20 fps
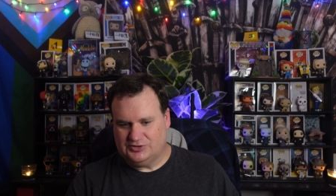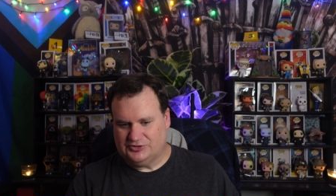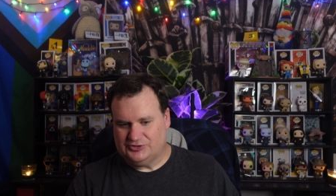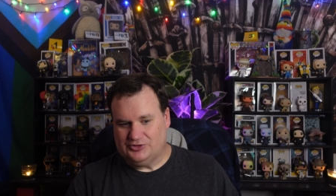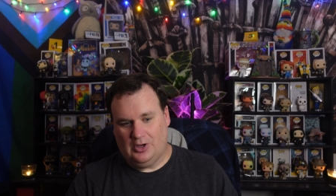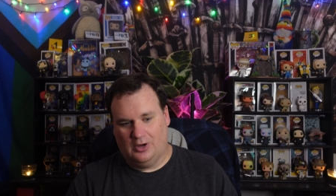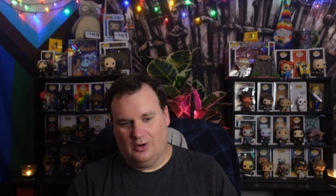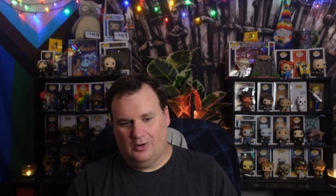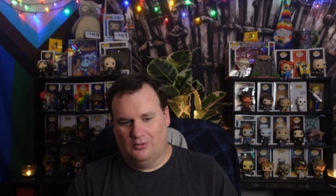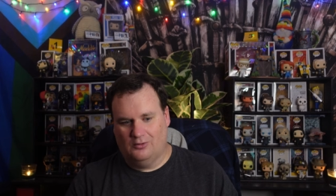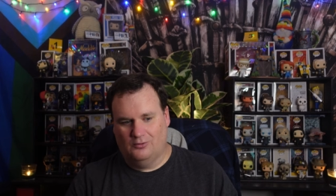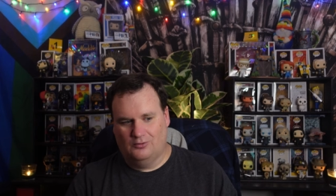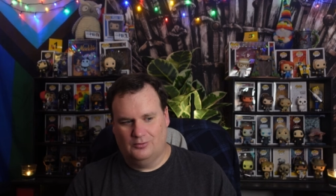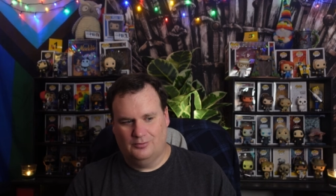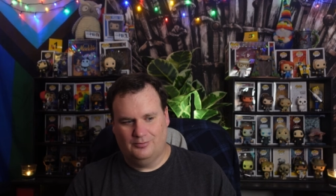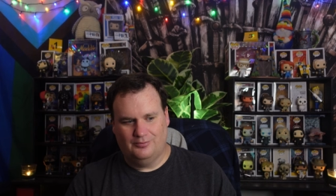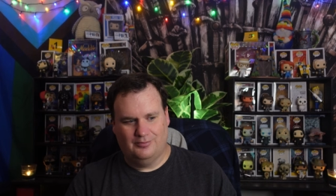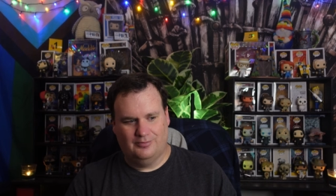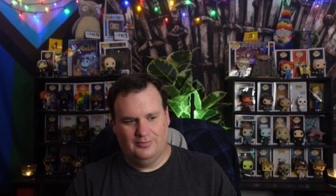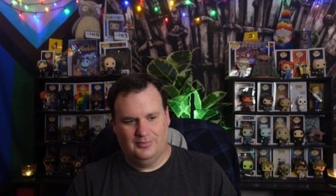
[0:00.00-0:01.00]

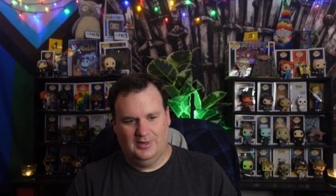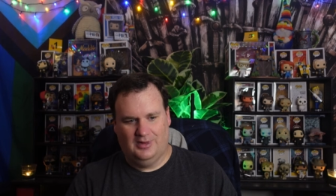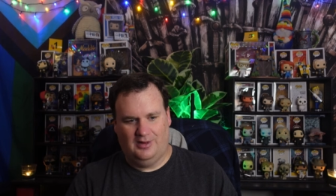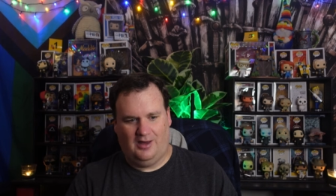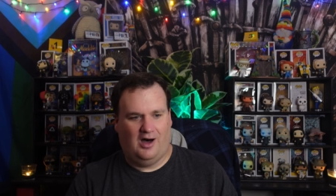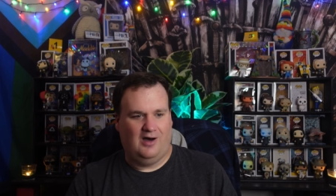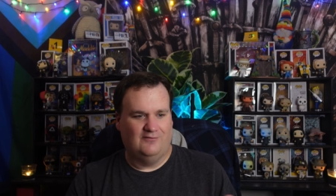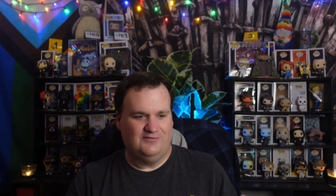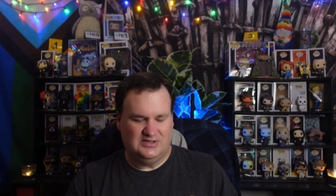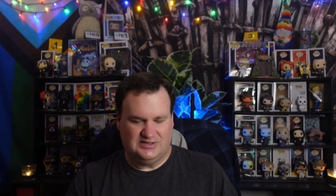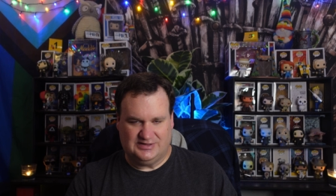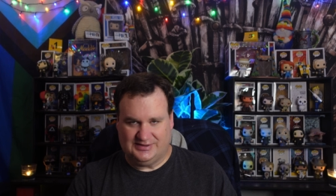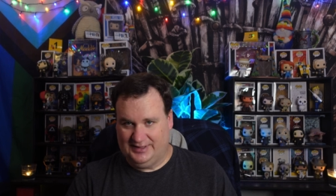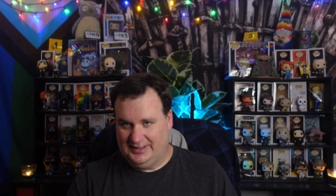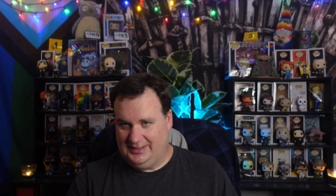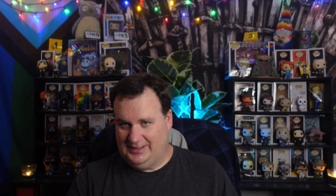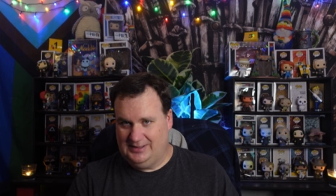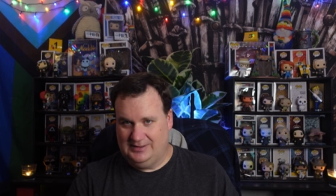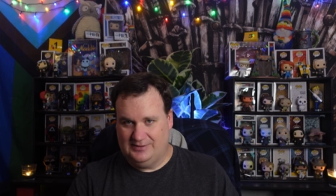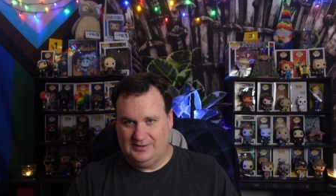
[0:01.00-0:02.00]
So
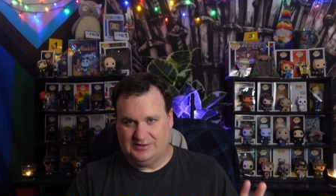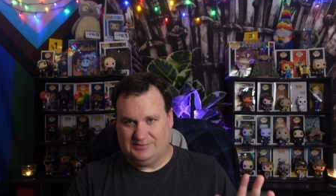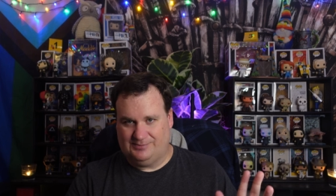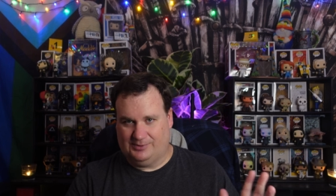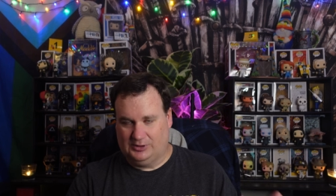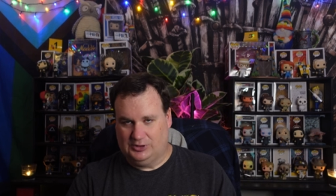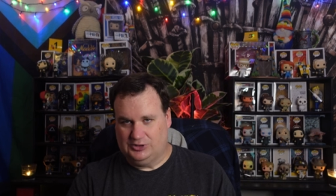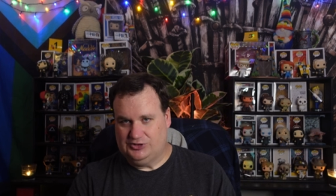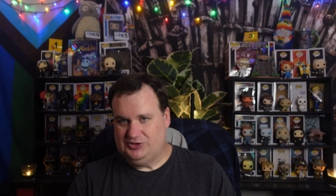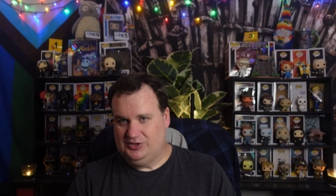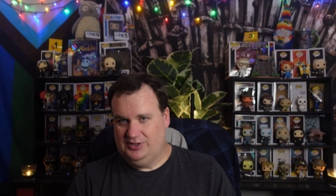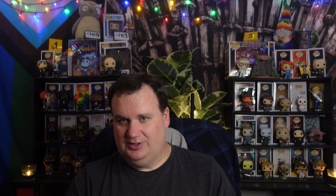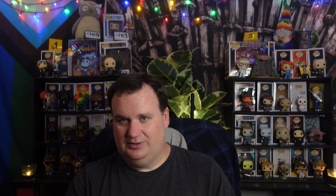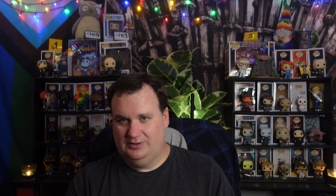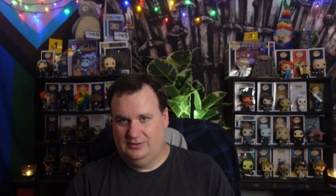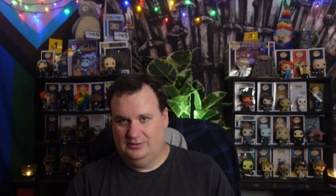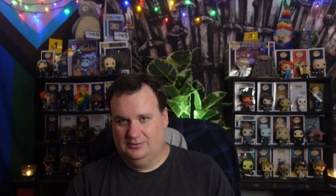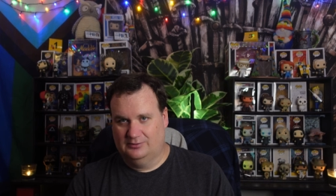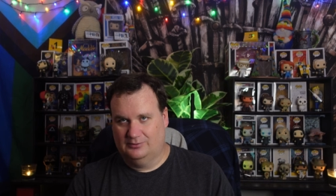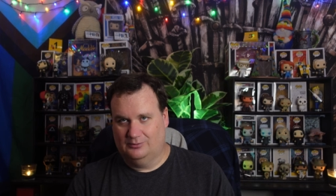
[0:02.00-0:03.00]
obviously this
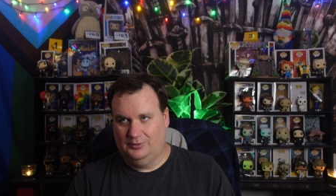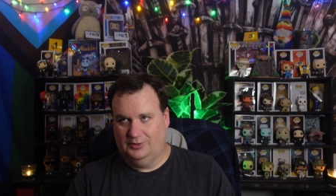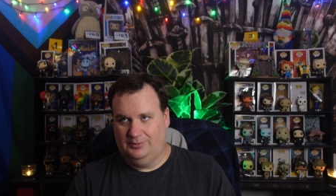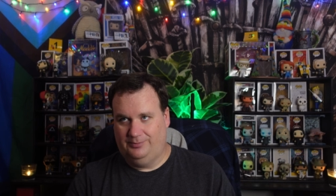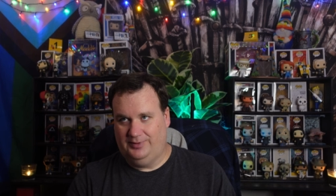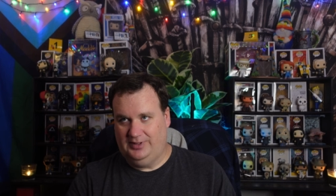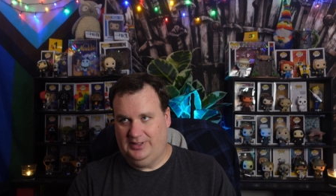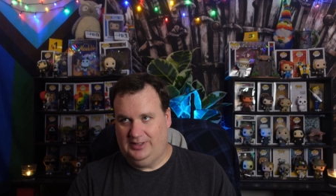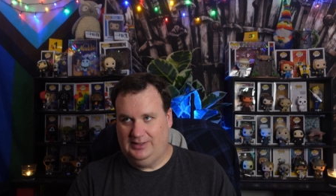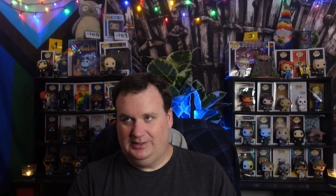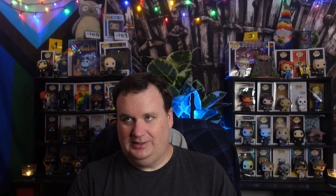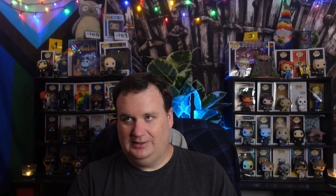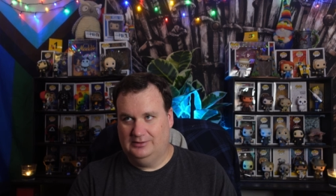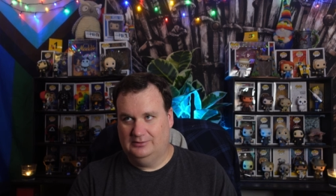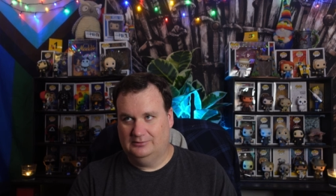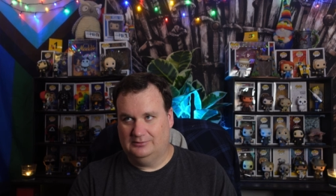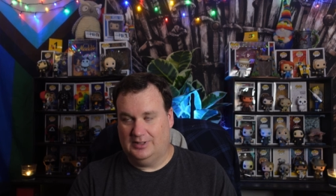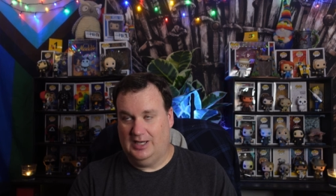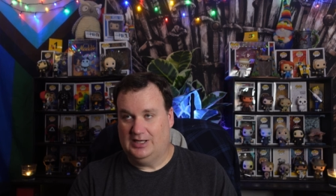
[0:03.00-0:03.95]
person would be